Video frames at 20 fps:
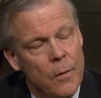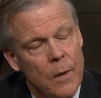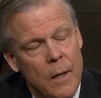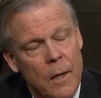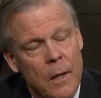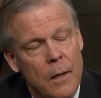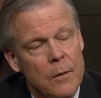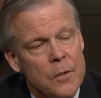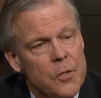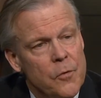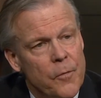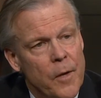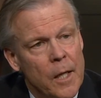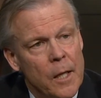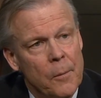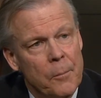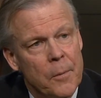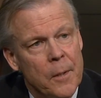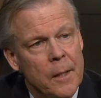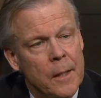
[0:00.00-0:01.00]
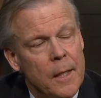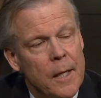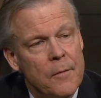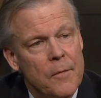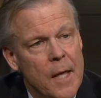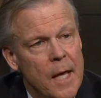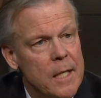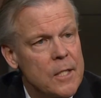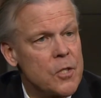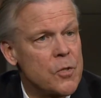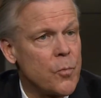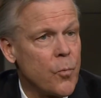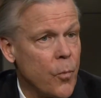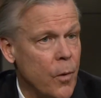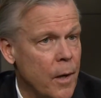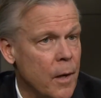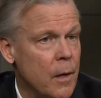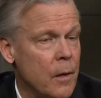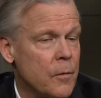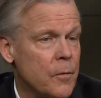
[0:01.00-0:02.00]
are developing, and that's
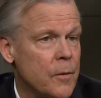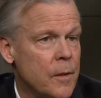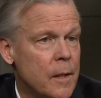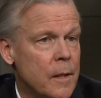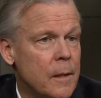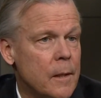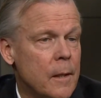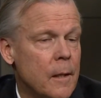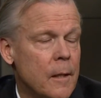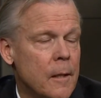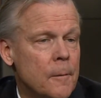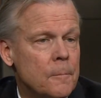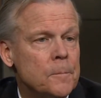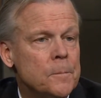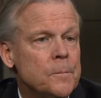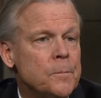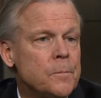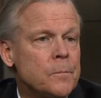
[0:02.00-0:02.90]
where the um,